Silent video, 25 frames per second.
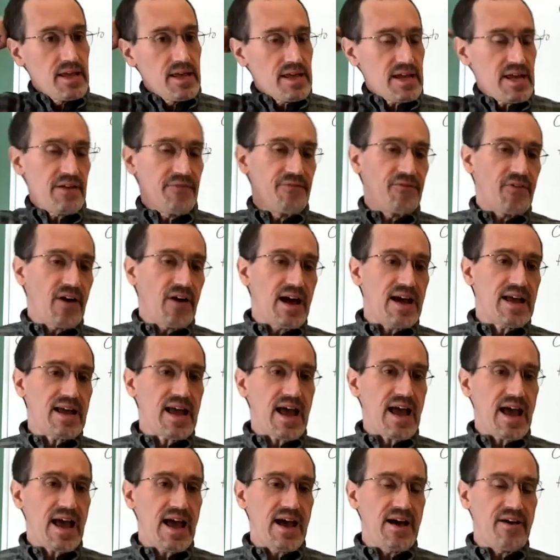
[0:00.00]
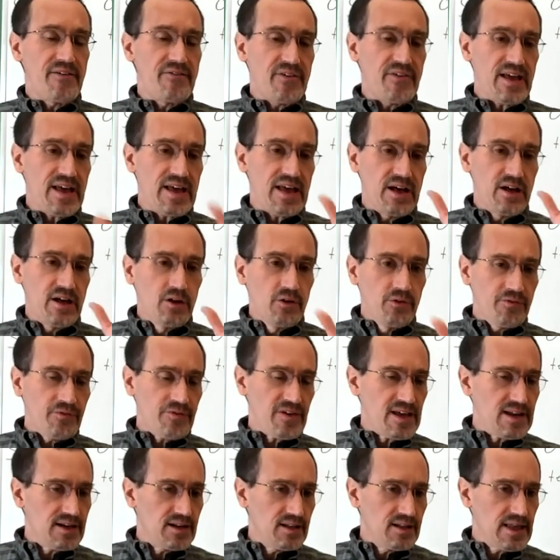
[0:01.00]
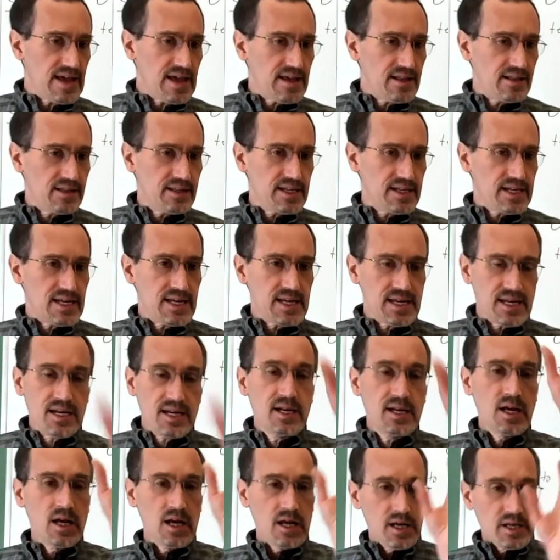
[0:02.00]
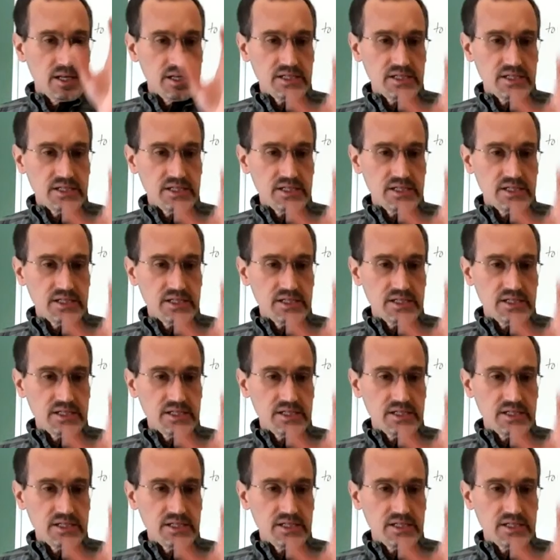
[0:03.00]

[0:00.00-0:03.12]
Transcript: If I have L phenylalanine,